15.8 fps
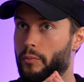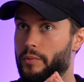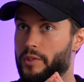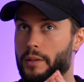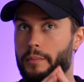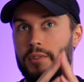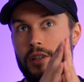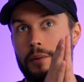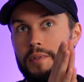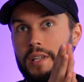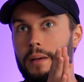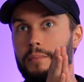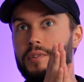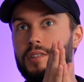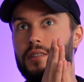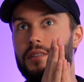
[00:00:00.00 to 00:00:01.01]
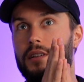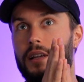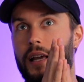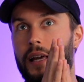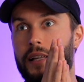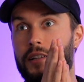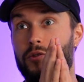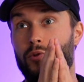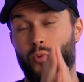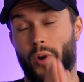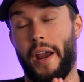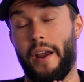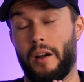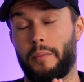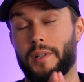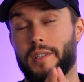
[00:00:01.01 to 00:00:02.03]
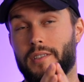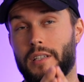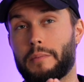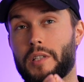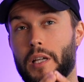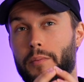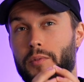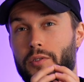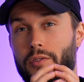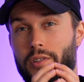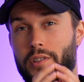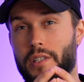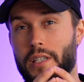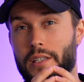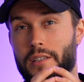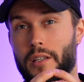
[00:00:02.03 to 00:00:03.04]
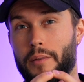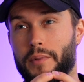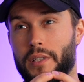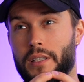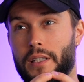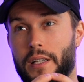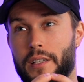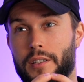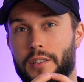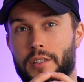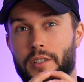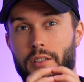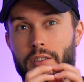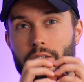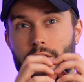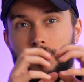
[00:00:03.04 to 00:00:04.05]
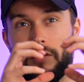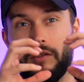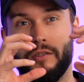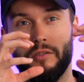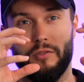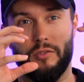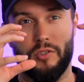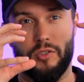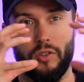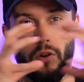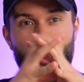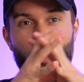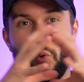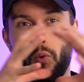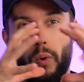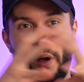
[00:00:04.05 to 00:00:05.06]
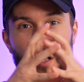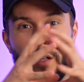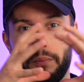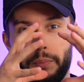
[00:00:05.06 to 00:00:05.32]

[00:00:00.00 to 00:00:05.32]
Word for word: some sometimes, and it's rare, but sometimes you see something that is just so well